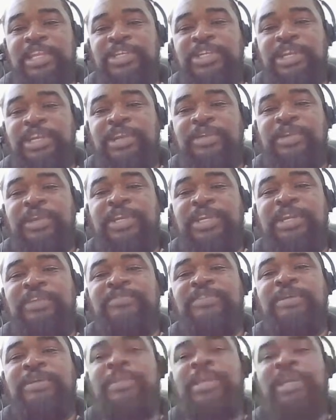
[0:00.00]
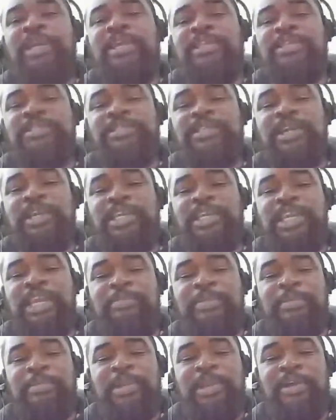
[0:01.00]
any generation of Jamaicans are
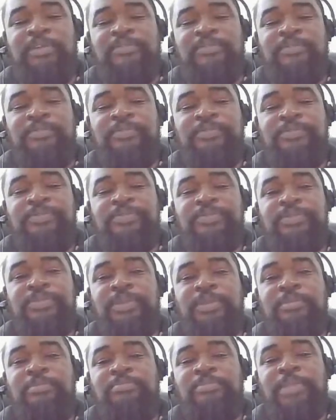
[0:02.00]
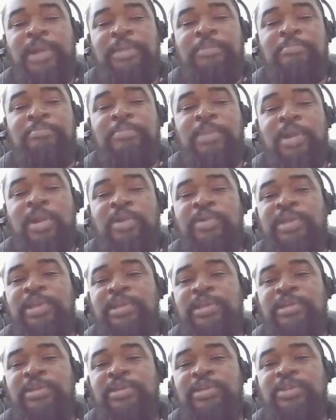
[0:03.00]
capable of, by
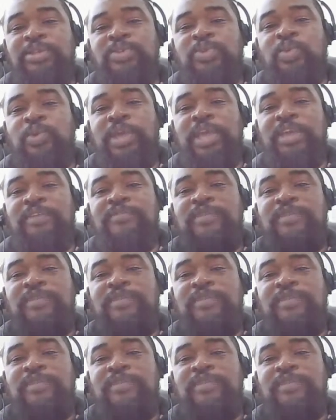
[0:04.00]
borrowing so